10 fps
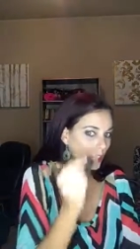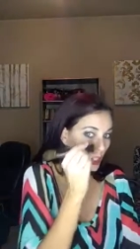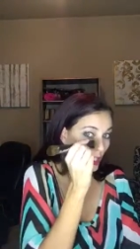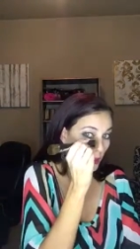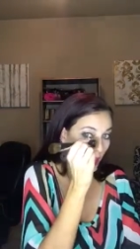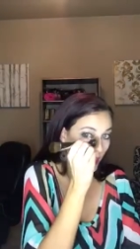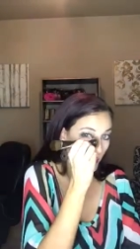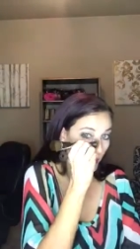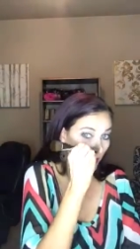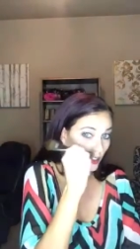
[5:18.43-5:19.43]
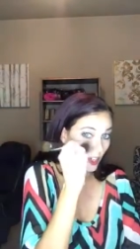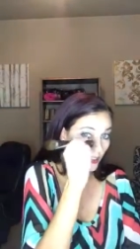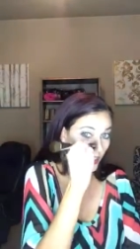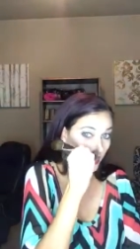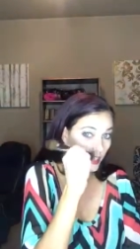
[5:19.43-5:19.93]
should because I'm a little
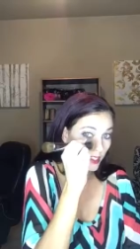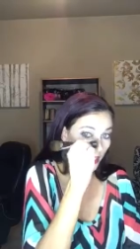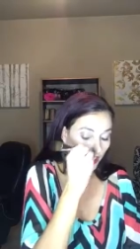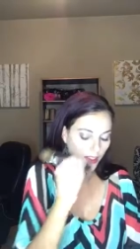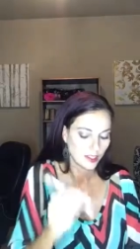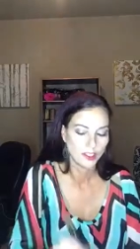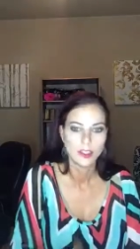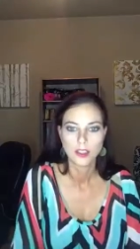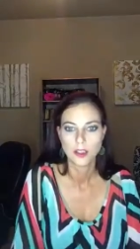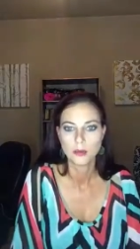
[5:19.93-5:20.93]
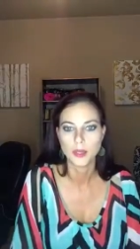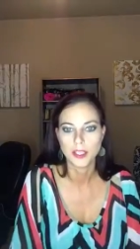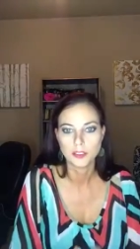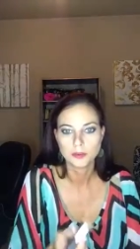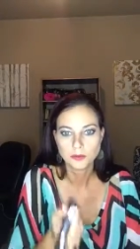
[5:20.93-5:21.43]
nervous, but